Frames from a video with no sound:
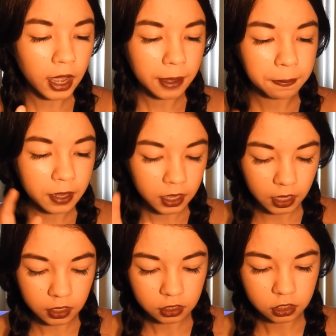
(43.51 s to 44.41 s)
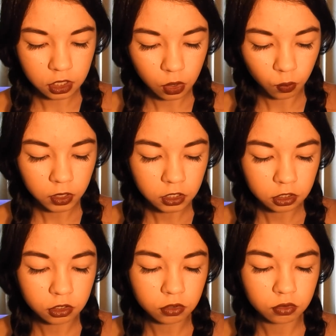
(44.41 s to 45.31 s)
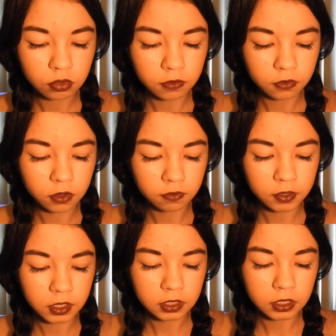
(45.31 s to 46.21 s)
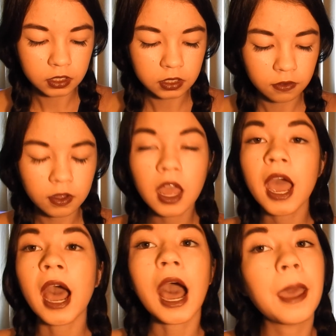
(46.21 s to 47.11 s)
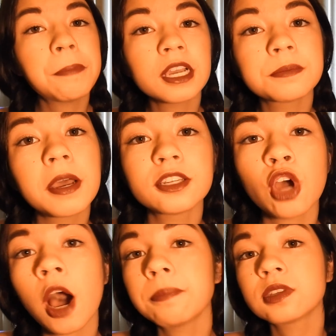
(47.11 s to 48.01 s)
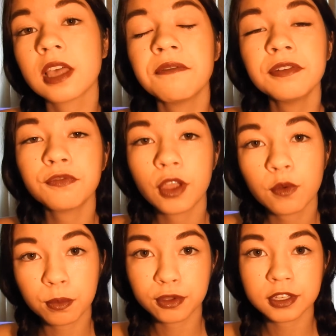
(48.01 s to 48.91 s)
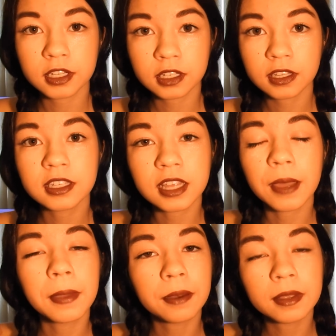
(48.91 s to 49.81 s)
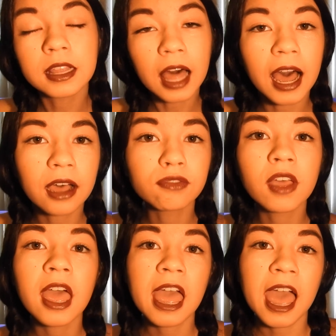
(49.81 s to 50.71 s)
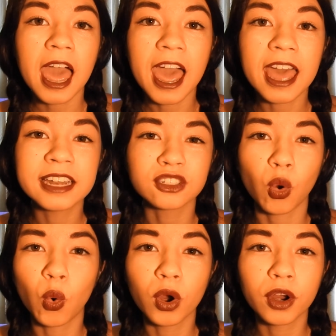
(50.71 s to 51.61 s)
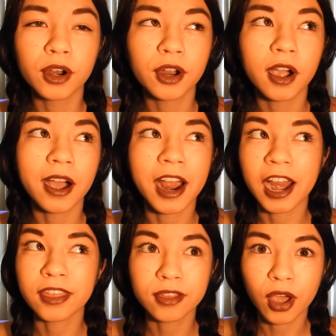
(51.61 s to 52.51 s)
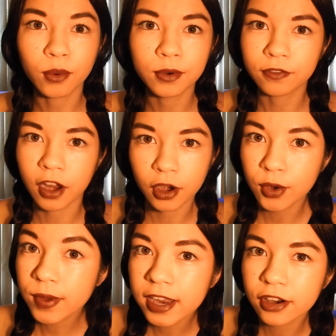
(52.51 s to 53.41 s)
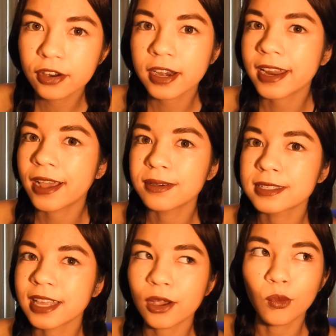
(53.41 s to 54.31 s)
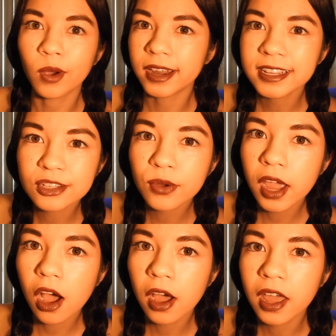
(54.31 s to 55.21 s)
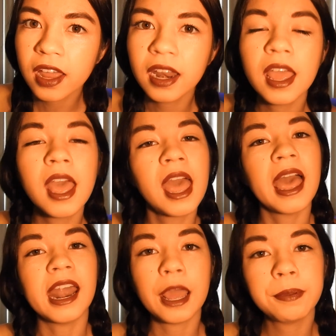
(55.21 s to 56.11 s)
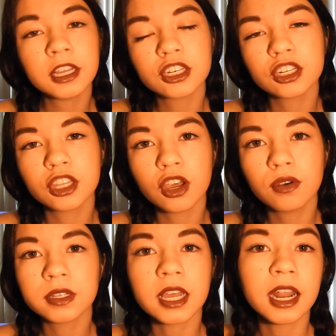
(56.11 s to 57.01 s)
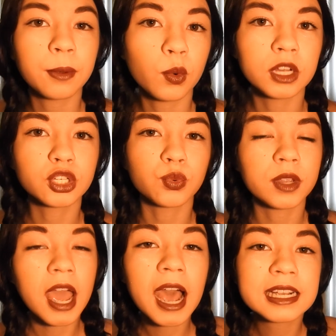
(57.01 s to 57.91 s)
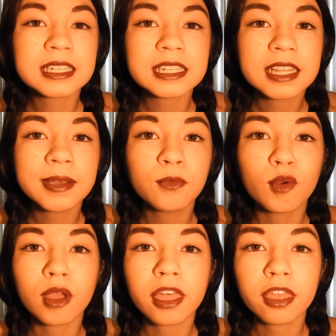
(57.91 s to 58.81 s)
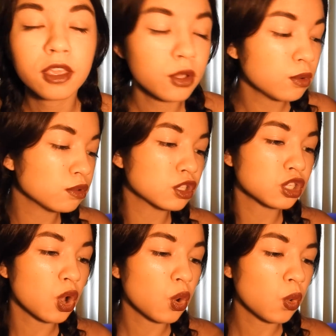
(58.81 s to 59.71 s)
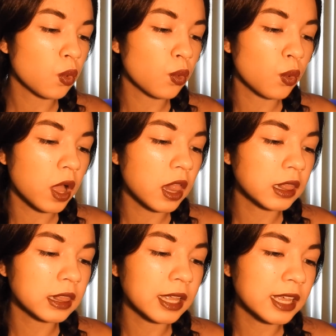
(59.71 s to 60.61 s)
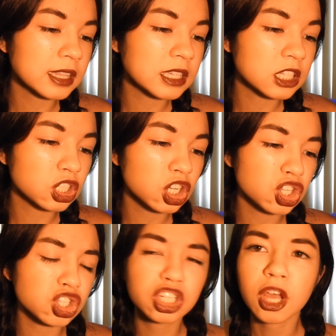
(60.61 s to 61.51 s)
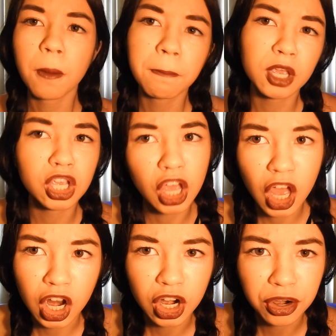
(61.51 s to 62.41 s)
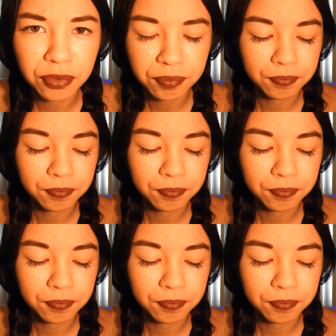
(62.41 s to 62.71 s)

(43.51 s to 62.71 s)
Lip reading: I picked 1, 2, 3, 4, 5, 6, 7. I picked my top 7 favorite Musical.ly's that made me laugh and or I thought were very weird and I was like, what is going on? And I picked those and I'm going to react to them with you. So let's just begin.